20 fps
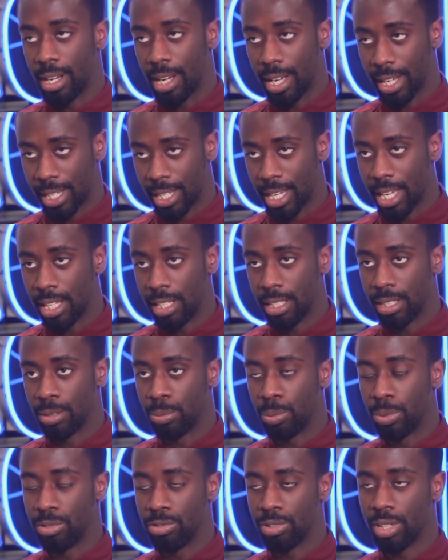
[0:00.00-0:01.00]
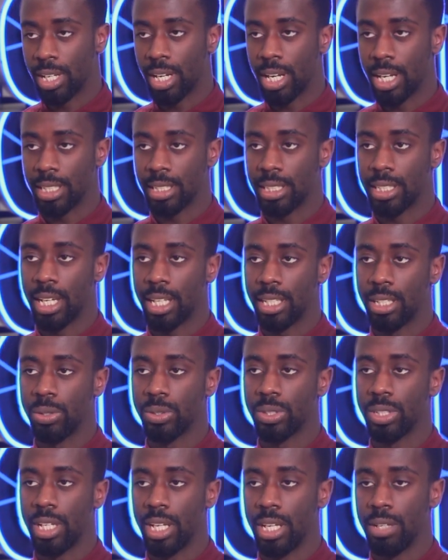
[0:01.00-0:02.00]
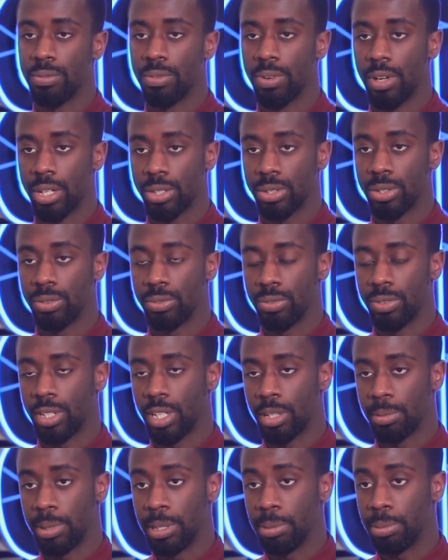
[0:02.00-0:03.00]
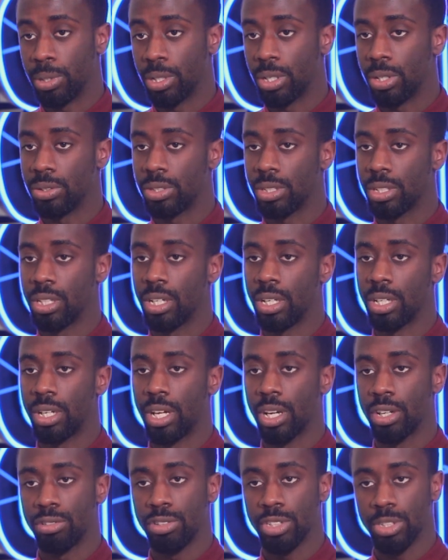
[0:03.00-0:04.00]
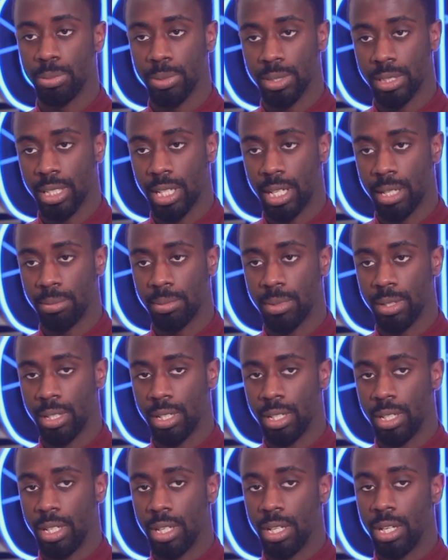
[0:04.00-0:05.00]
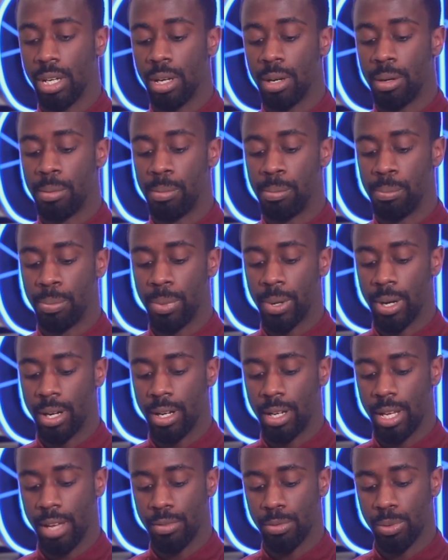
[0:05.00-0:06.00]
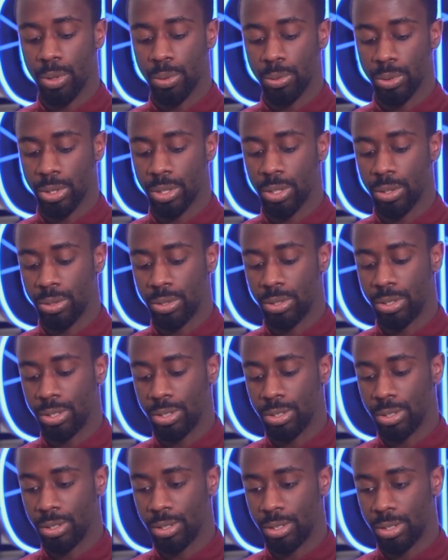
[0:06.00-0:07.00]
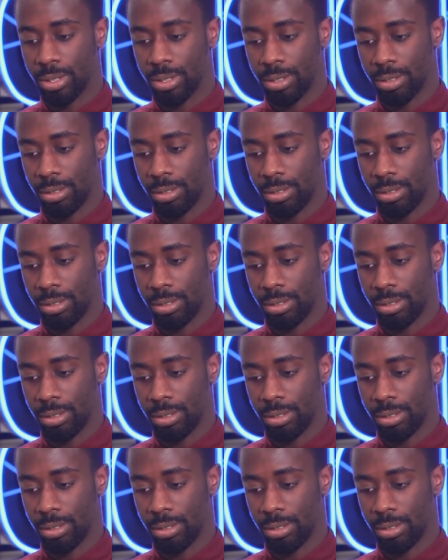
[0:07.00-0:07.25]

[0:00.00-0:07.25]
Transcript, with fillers: again, we realized that there was an influx of young people going to Ghana at Christmas time, but everyone was going to,